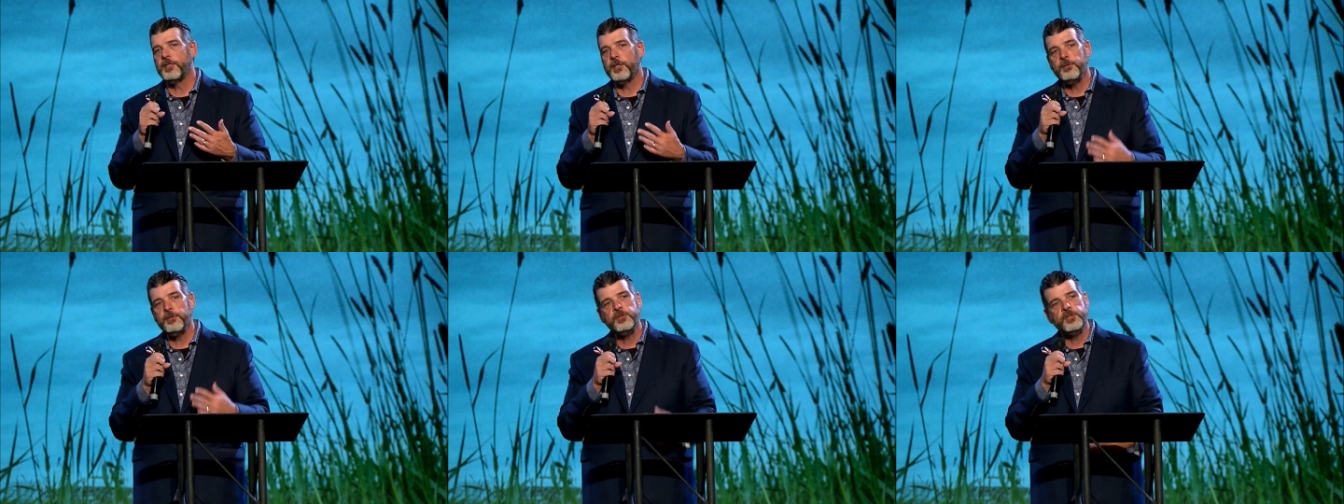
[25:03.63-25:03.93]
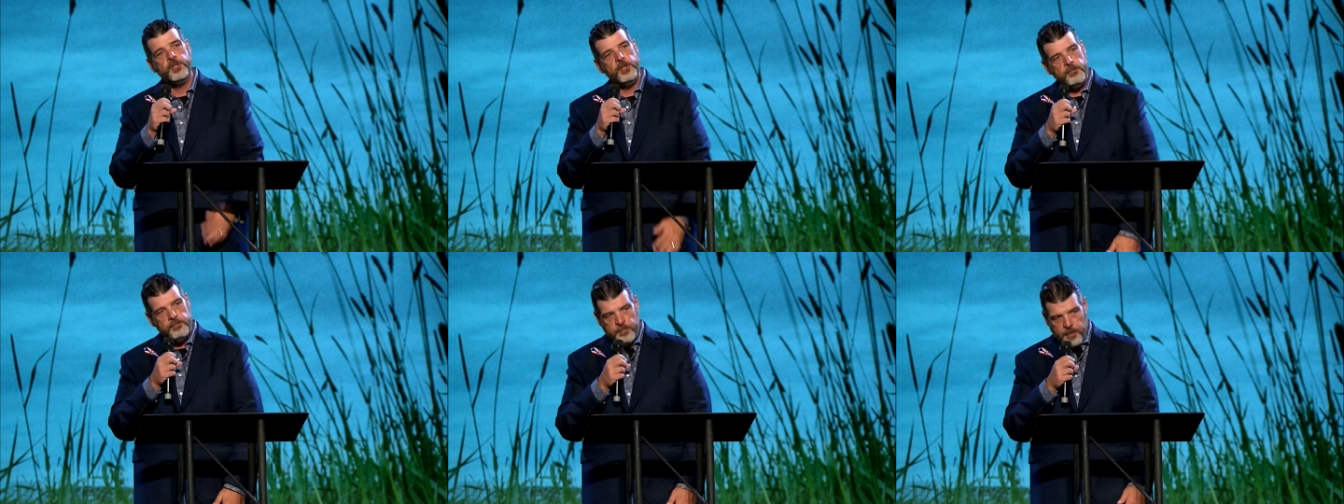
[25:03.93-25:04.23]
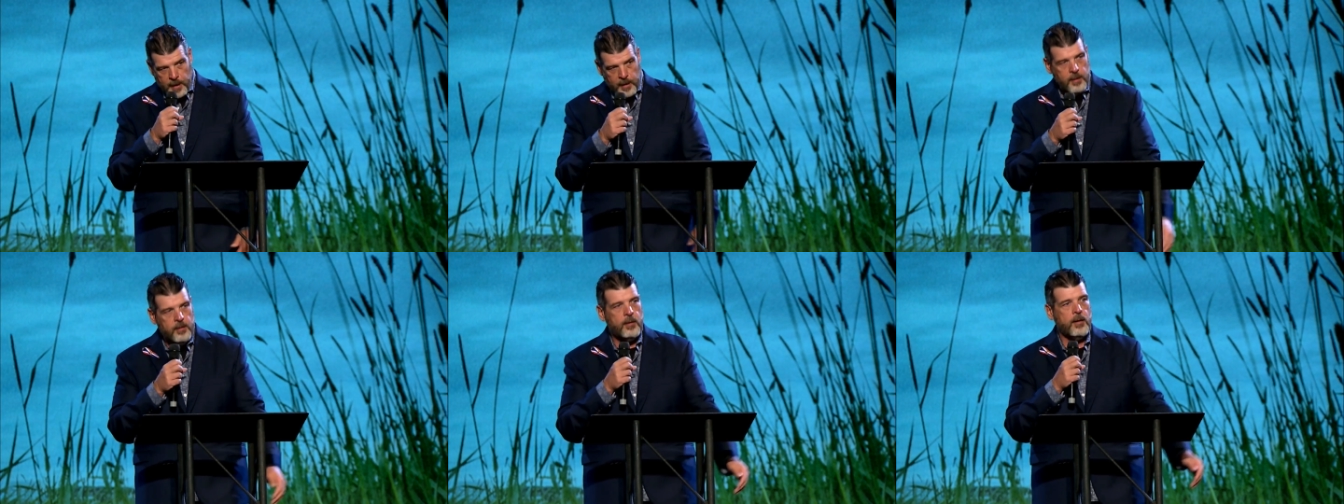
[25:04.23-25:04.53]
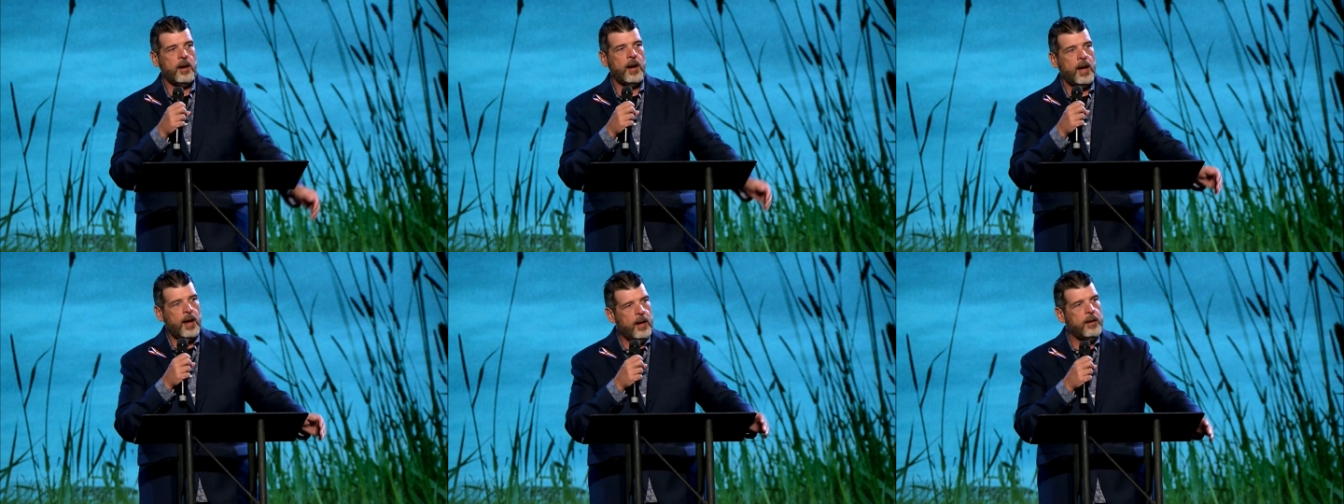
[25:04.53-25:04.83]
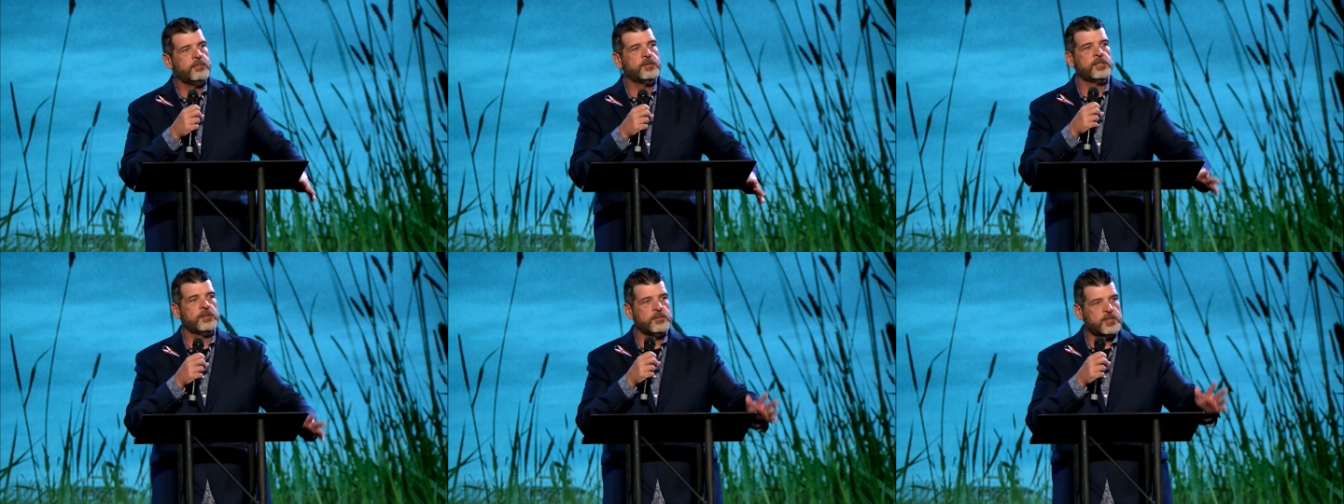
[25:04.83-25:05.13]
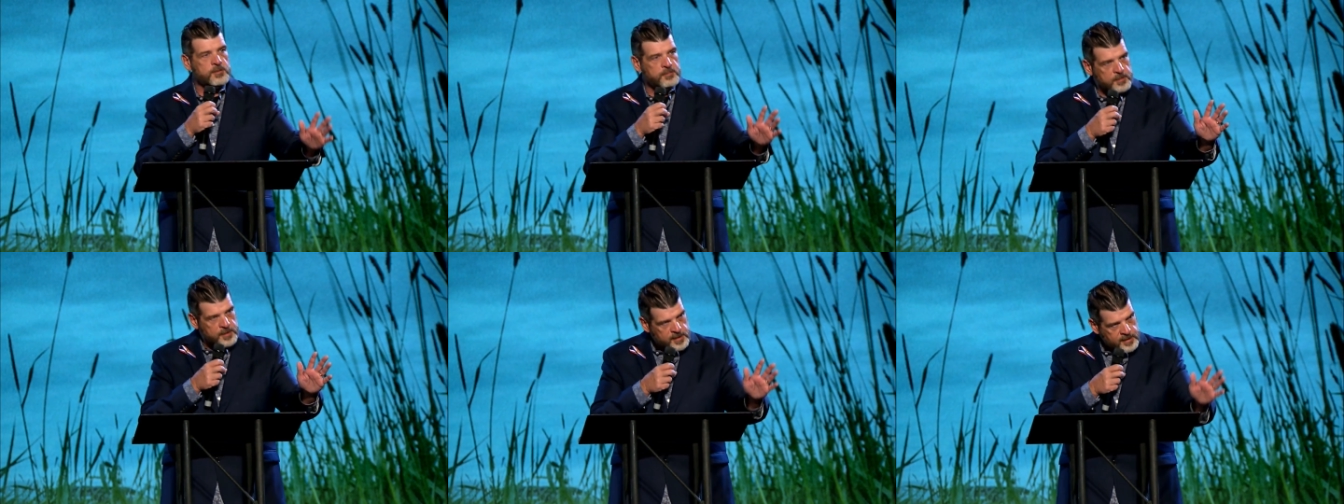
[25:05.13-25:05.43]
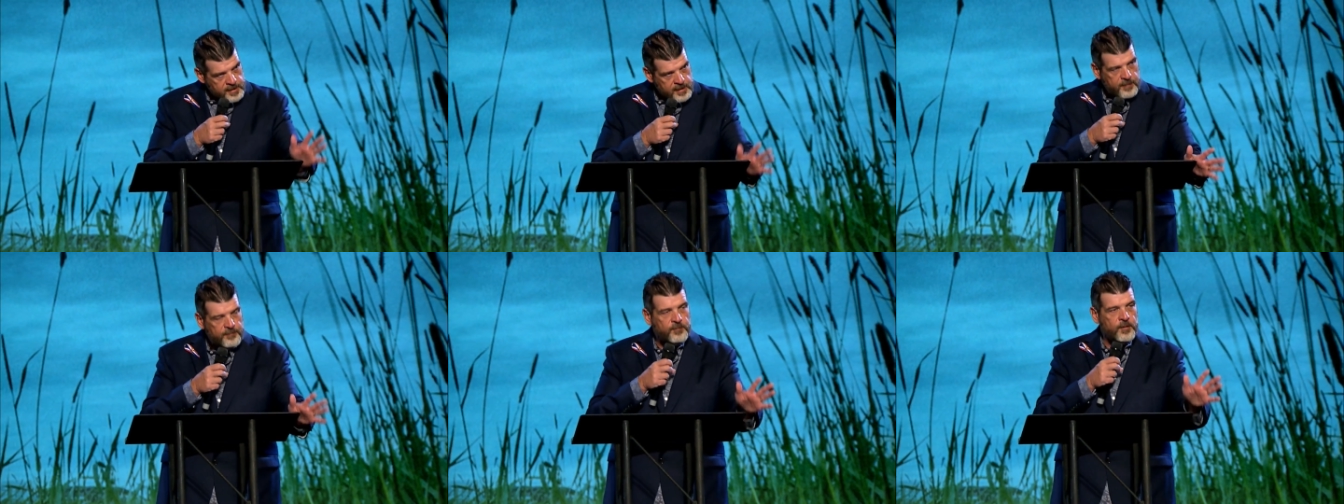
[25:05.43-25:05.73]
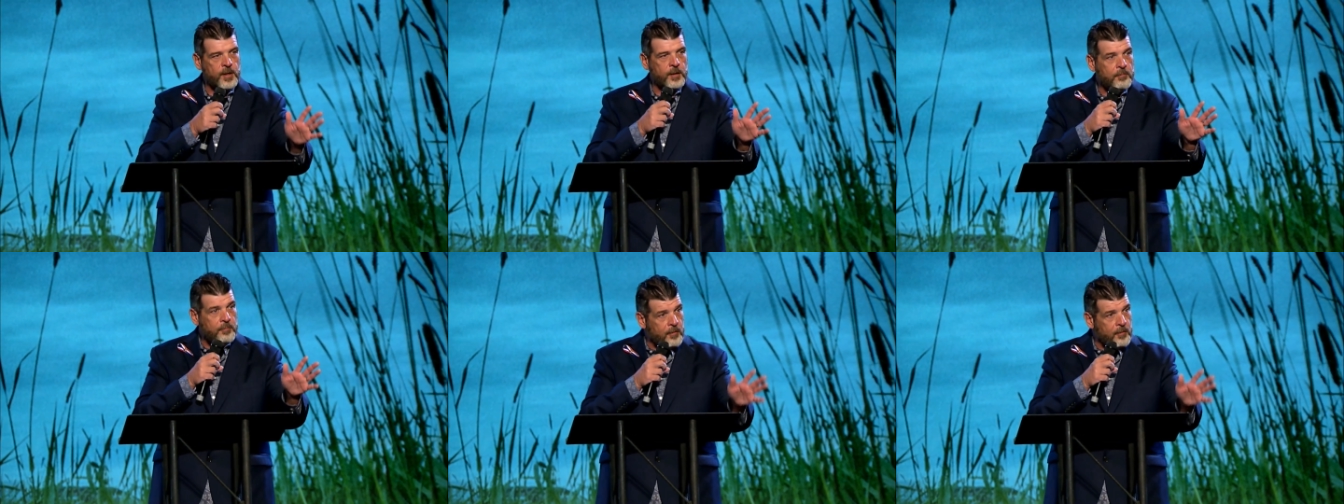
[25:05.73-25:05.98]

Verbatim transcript: Dude, you better have some specific